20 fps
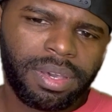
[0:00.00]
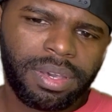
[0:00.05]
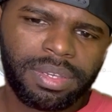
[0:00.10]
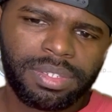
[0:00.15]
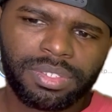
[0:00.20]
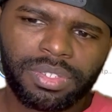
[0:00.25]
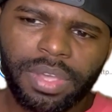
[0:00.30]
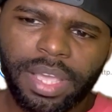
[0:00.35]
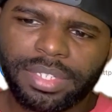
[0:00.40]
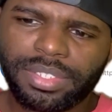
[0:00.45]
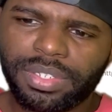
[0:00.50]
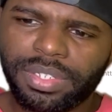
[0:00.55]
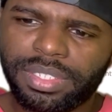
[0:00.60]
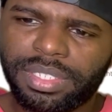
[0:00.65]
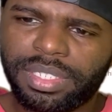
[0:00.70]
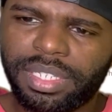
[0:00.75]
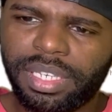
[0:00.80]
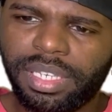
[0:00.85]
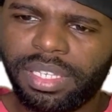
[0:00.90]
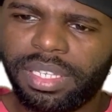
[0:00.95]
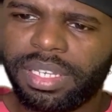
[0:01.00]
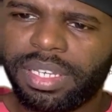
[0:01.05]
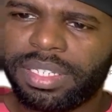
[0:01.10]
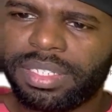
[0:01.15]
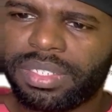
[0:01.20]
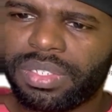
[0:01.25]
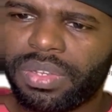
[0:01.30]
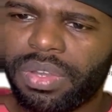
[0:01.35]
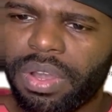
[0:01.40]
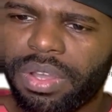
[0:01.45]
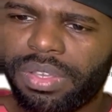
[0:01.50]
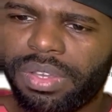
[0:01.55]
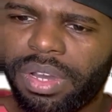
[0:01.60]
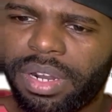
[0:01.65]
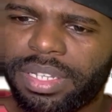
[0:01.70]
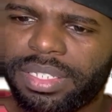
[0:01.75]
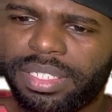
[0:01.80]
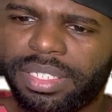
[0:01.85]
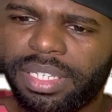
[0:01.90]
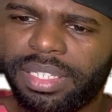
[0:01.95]
So as you can see, you're going
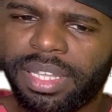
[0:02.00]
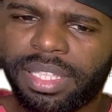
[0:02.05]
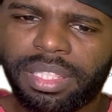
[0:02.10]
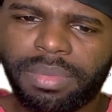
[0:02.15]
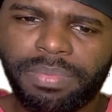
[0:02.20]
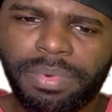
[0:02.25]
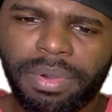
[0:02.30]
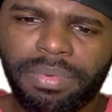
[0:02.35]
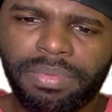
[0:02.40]
to see nothing but